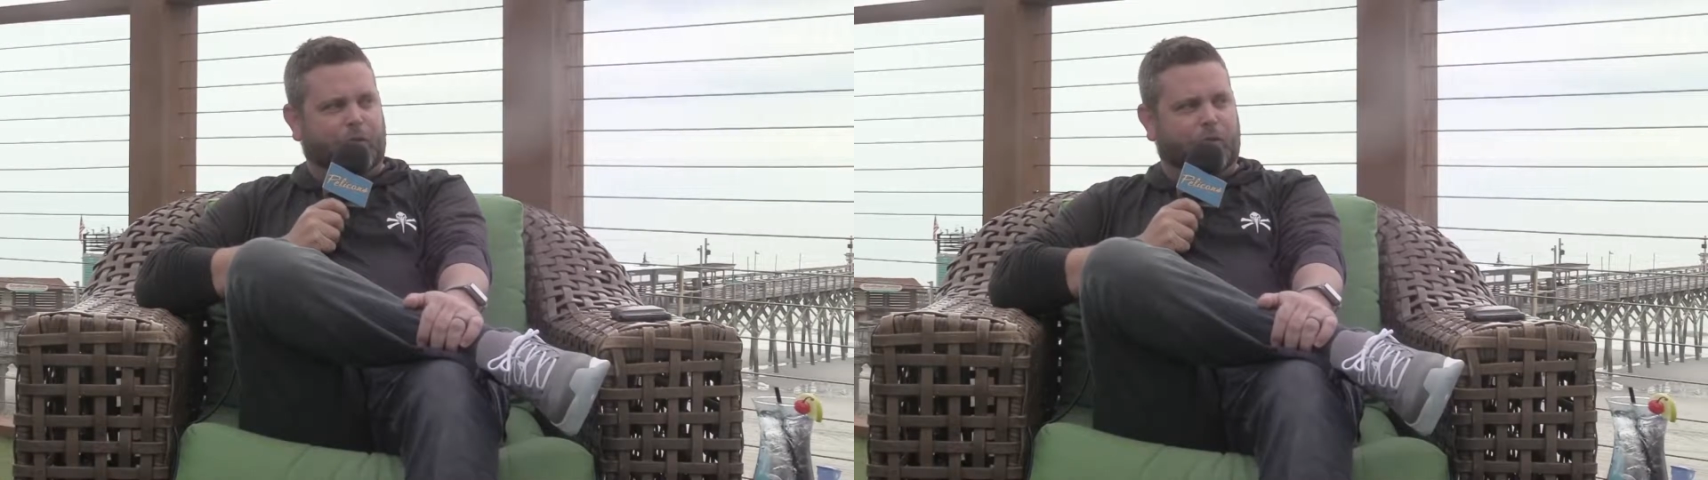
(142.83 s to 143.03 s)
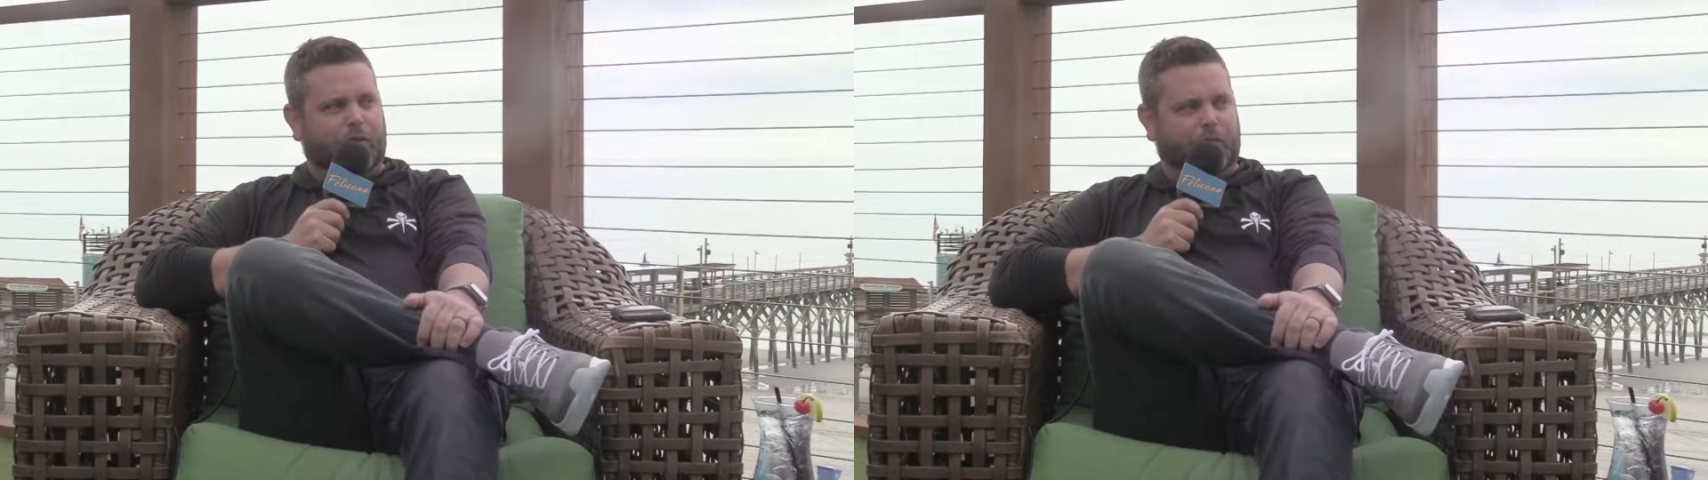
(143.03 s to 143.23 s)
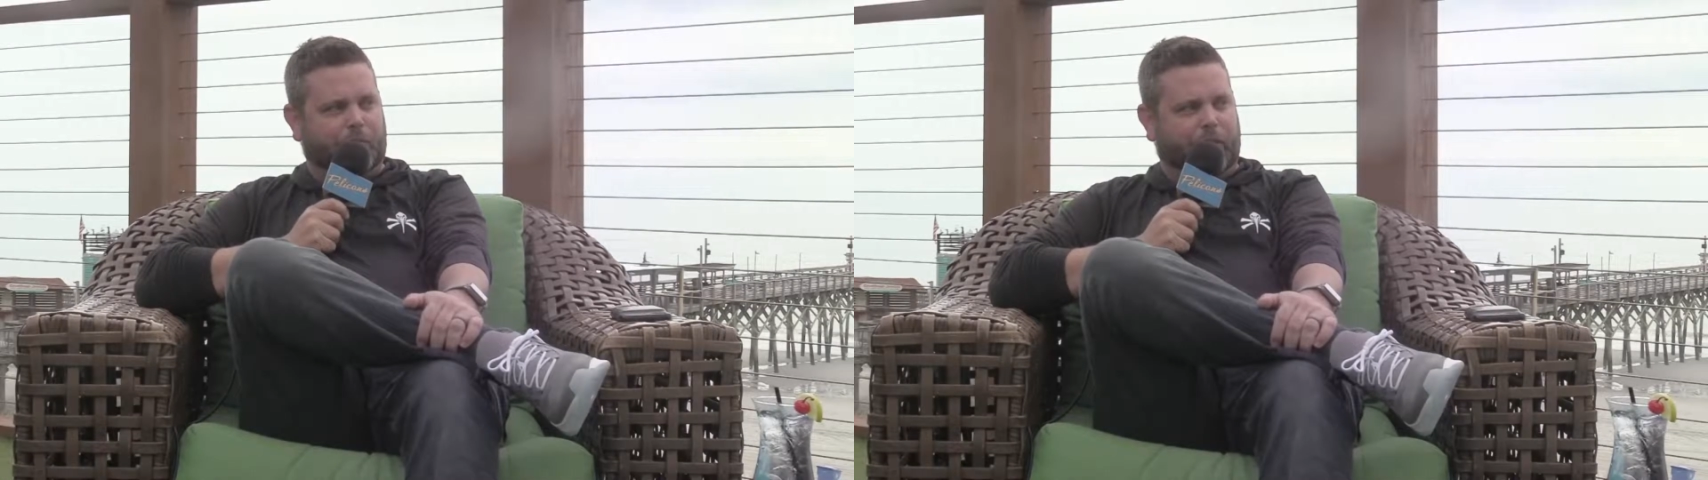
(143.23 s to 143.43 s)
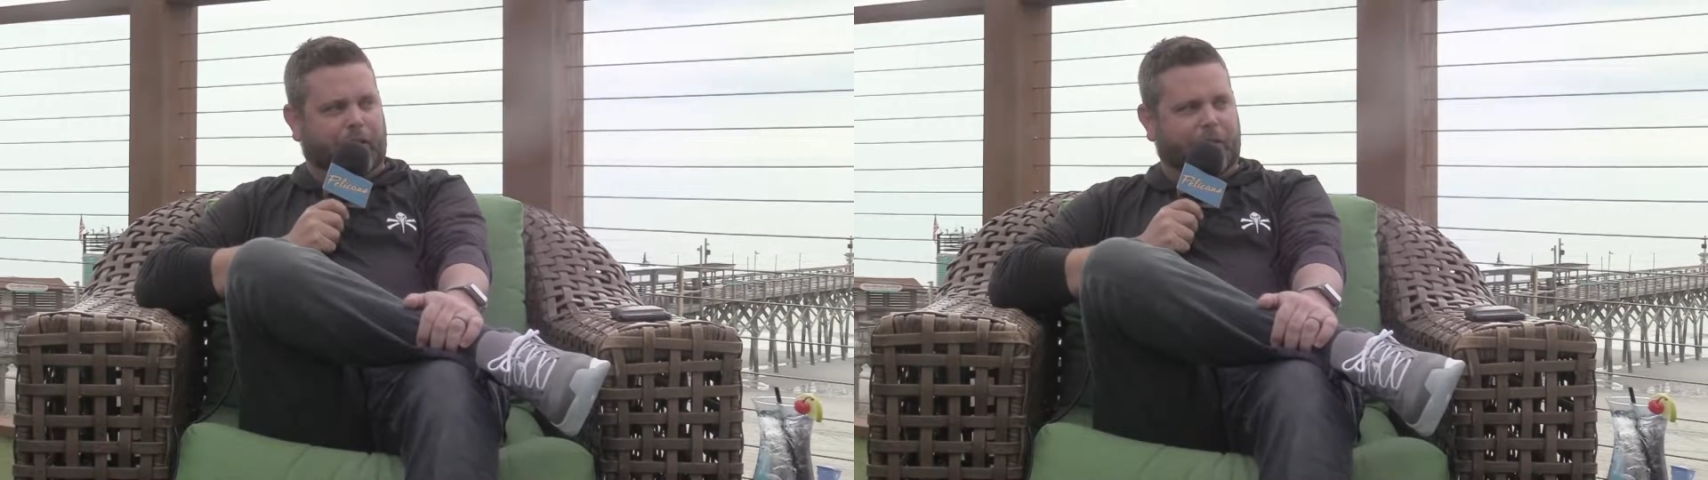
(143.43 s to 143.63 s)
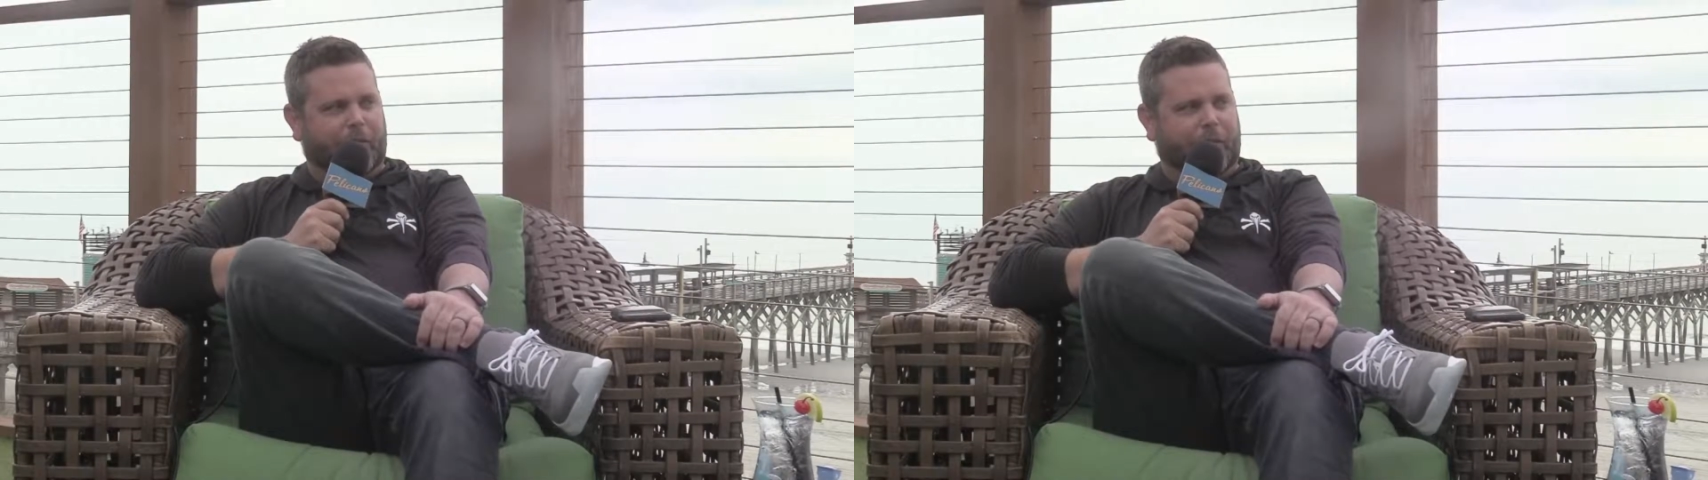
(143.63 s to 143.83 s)
war room when
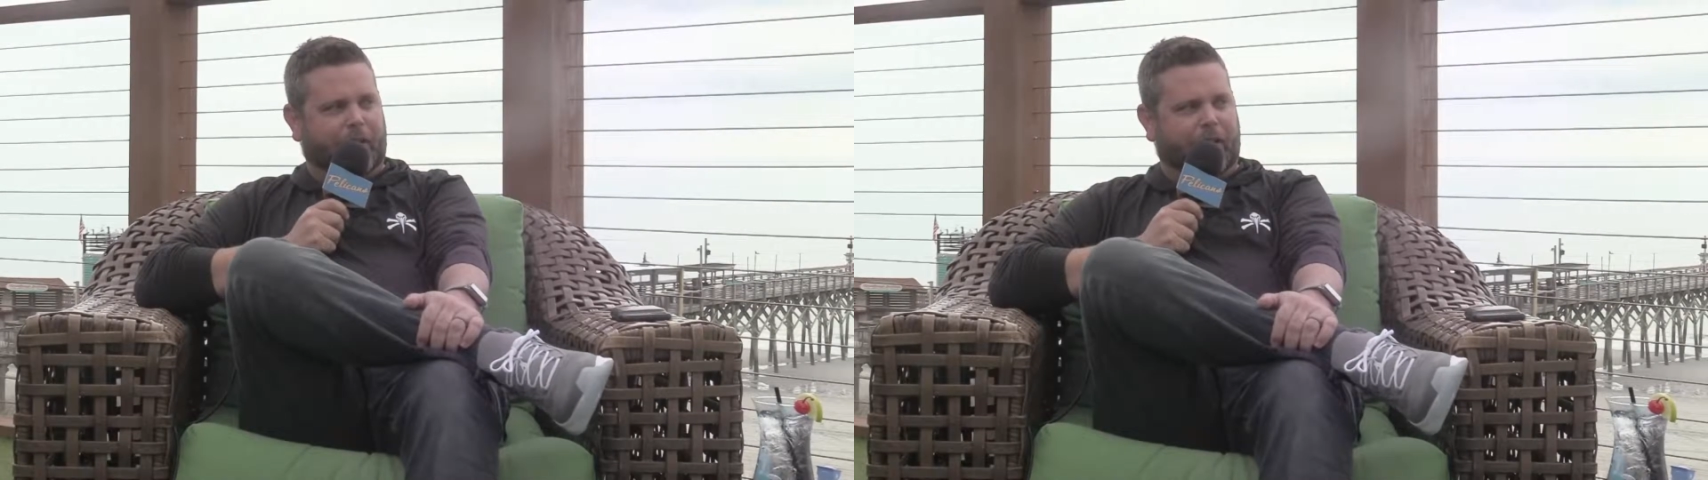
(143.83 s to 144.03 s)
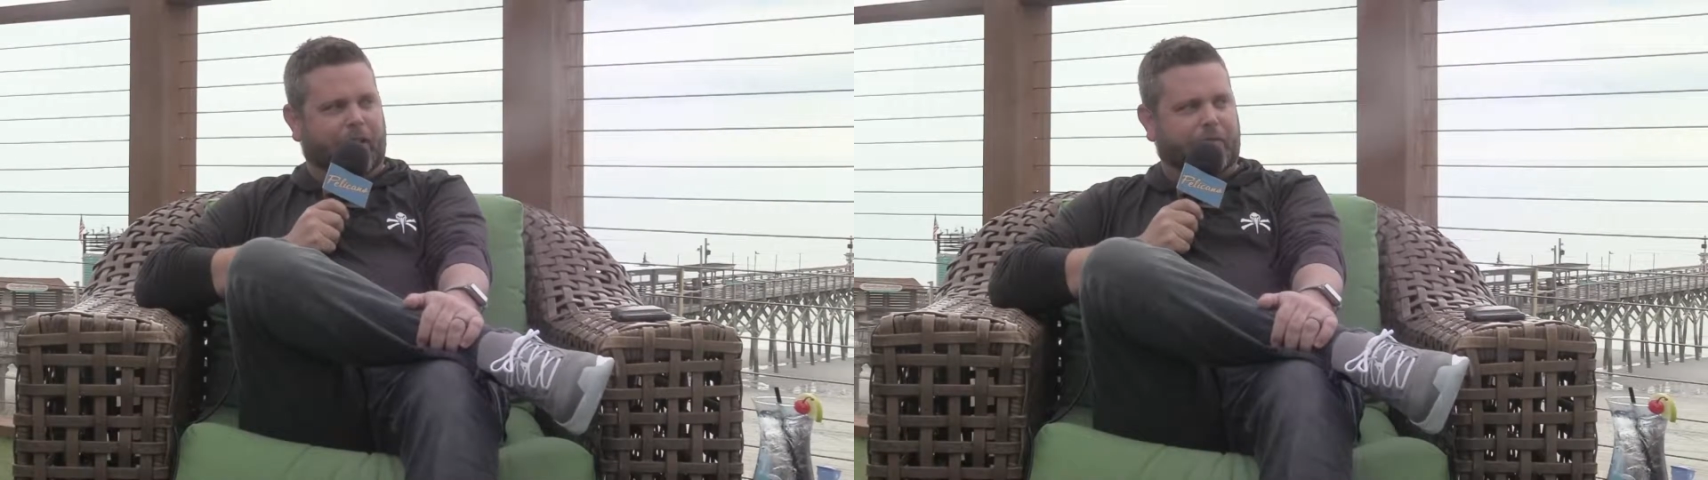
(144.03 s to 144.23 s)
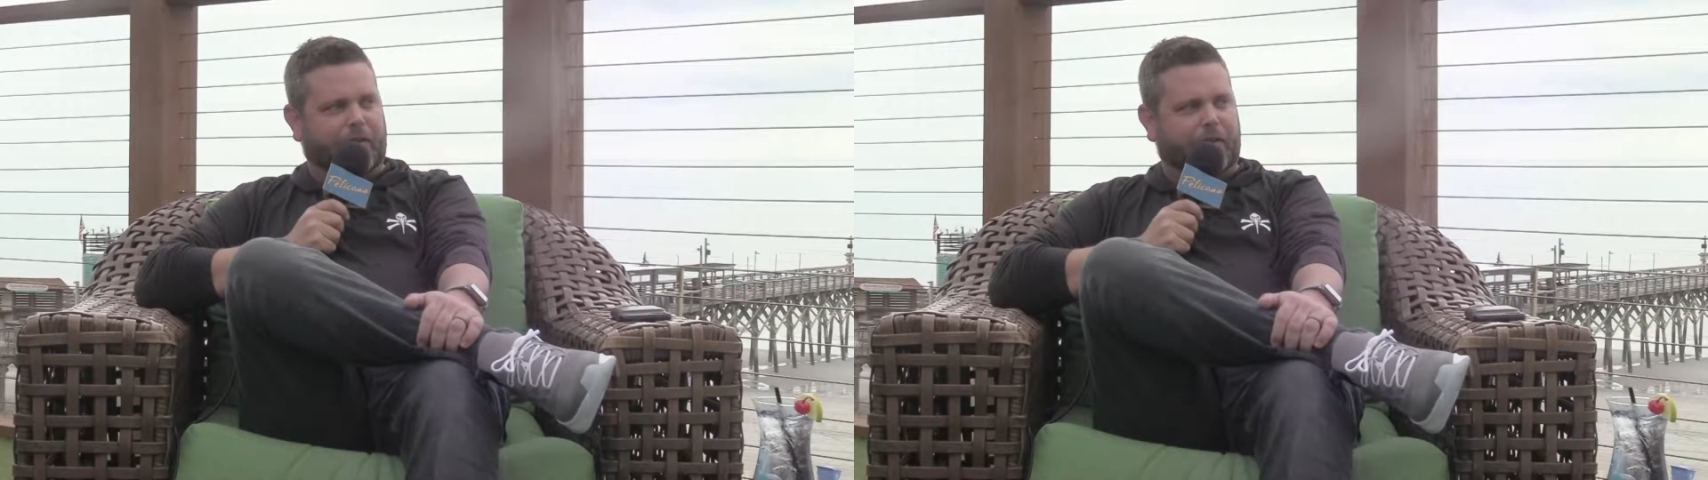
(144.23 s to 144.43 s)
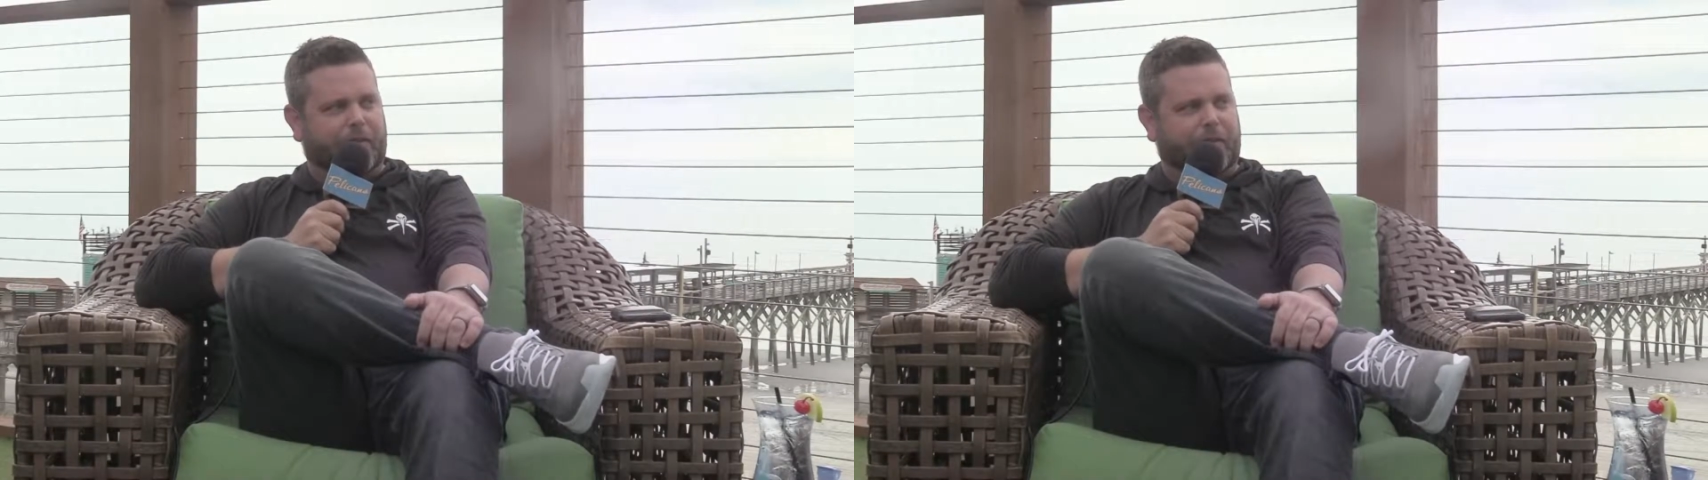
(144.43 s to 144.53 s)
I left.